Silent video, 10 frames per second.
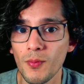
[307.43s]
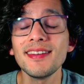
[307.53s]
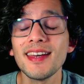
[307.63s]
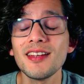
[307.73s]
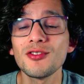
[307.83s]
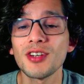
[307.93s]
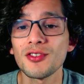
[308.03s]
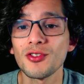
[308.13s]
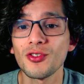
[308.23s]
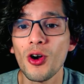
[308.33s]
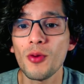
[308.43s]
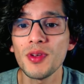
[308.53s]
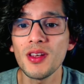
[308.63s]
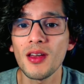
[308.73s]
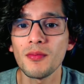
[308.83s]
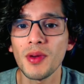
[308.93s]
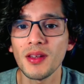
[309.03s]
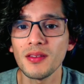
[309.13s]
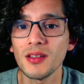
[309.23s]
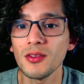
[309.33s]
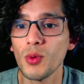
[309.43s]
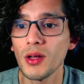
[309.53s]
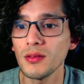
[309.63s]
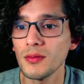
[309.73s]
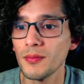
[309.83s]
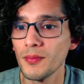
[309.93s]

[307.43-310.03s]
And then you can just copy and paste this one